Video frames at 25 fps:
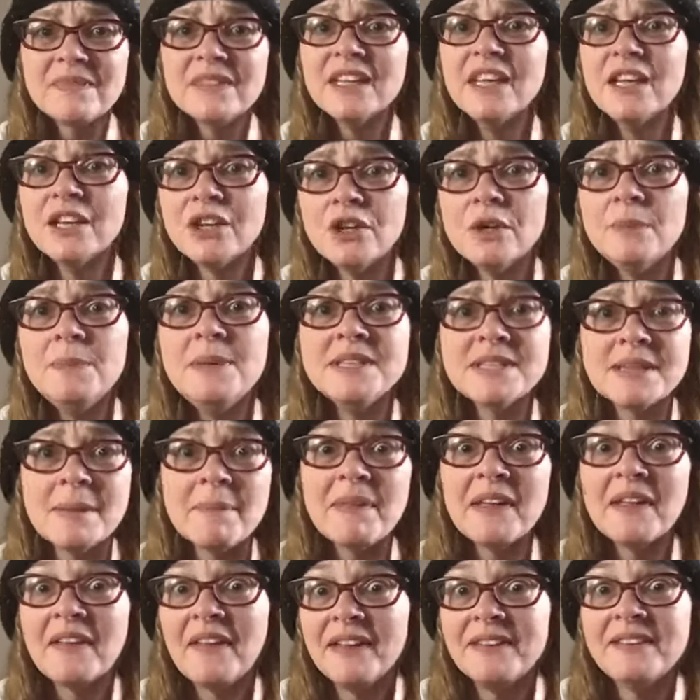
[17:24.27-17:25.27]
It could be
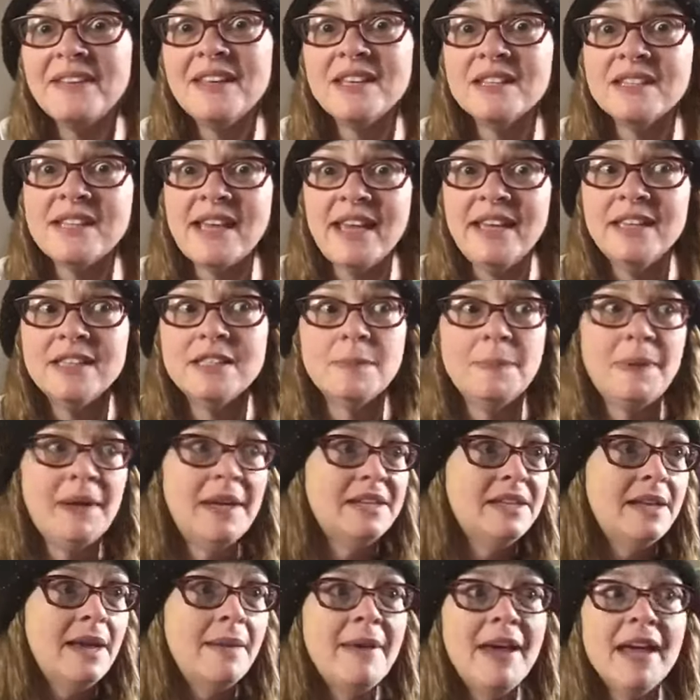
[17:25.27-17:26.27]
something like this Hey, it's a
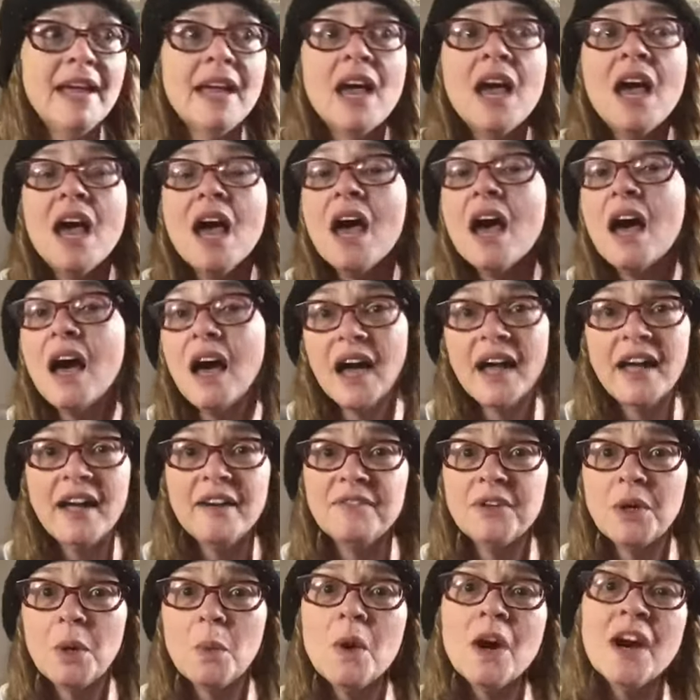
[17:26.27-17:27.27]
pandemic. I
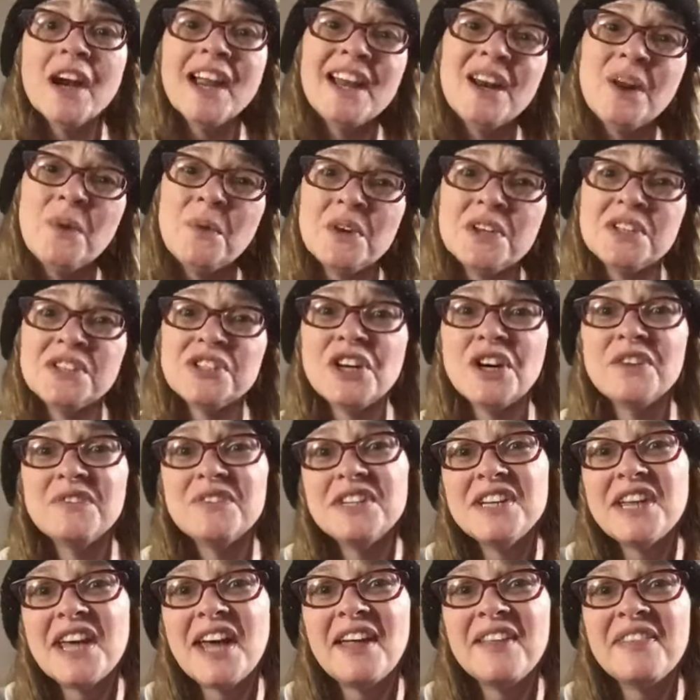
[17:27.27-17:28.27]
have no work. I don't want to starve
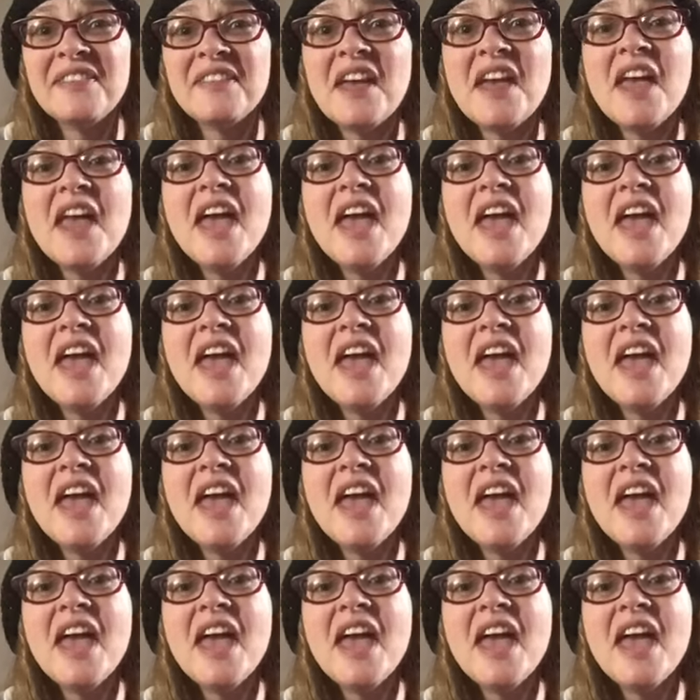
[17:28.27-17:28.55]
to death.